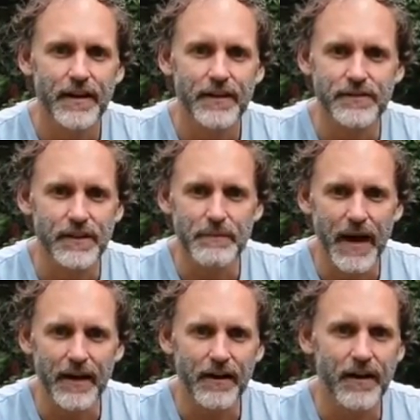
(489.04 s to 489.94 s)
It's not
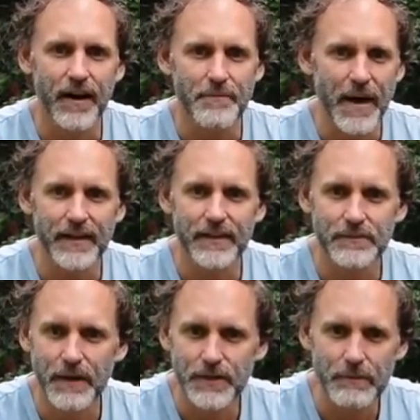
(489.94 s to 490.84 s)
about, oh, I made
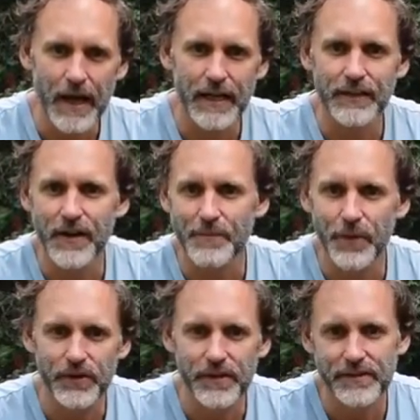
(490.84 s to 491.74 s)
this much money or I
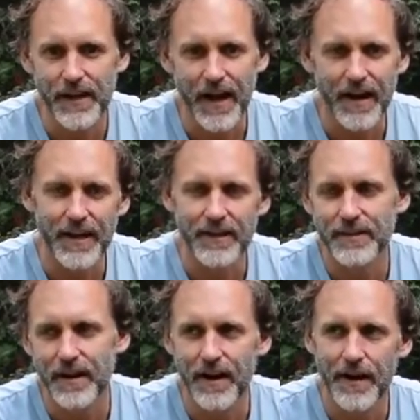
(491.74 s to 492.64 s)
bought this car that
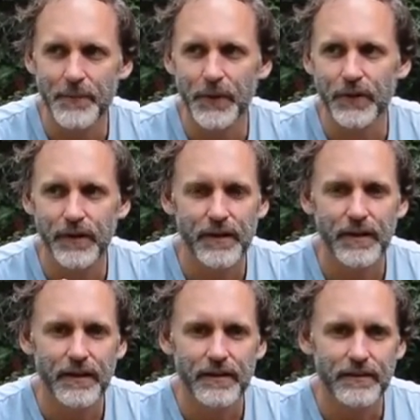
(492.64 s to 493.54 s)
time or,
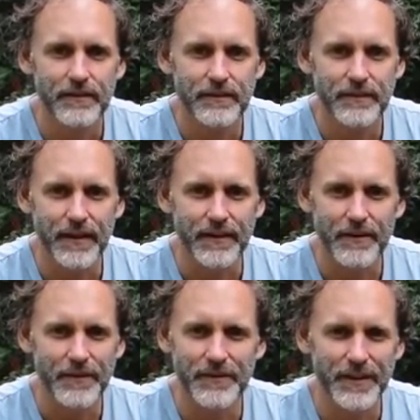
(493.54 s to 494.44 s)
mm. you know,
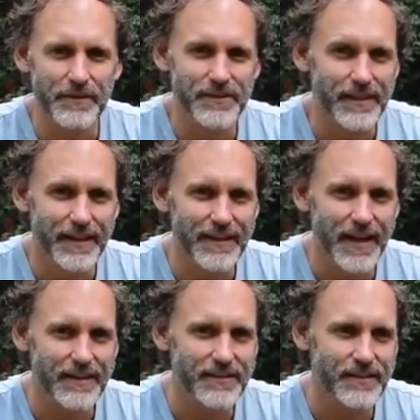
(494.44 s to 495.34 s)
no one really wants to hear
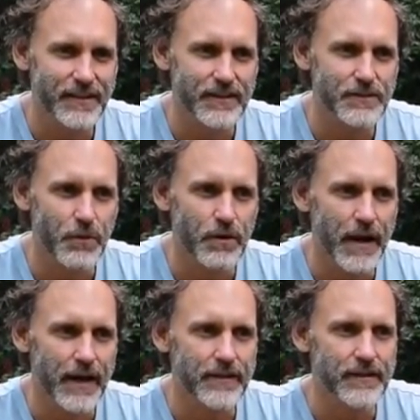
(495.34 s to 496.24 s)
that. It's, it's more
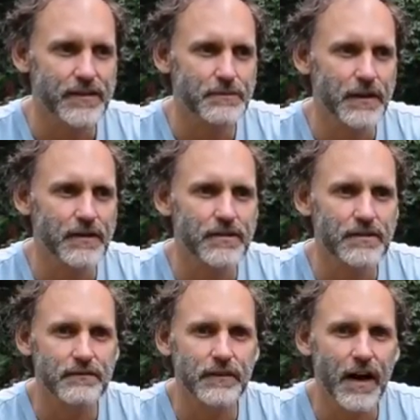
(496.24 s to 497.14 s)
about the
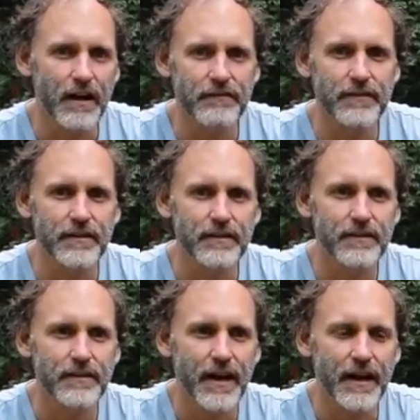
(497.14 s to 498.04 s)
experiences of life that
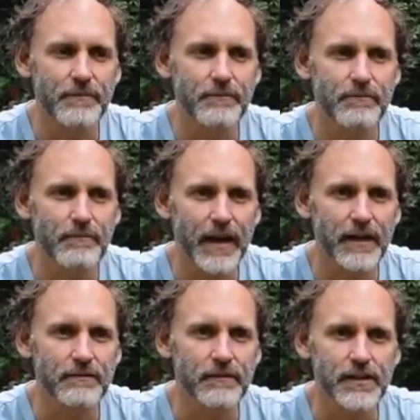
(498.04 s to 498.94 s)
um, make
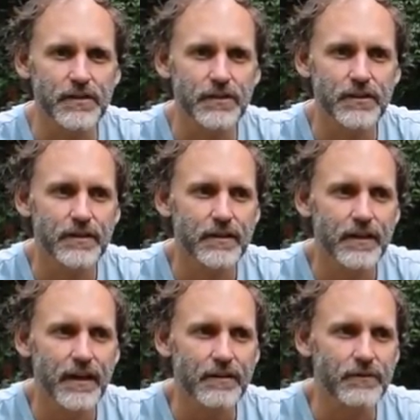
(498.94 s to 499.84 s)
it a rich
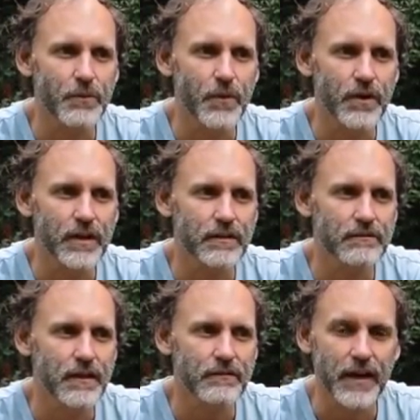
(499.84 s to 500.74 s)
and rewarding
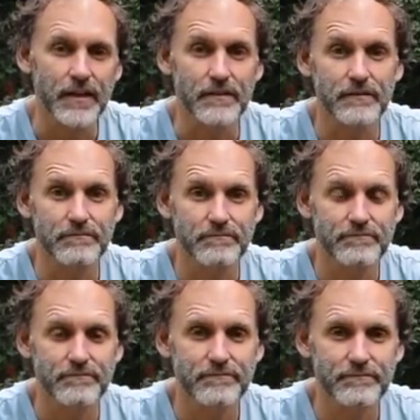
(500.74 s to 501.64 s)
event.
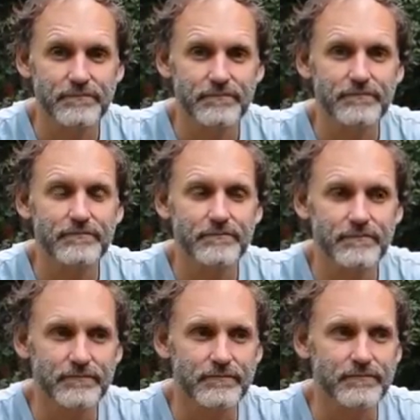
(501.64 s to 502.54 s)
Mm.
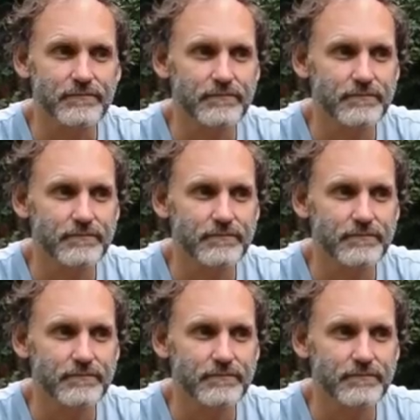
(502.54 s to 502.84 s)
Mm.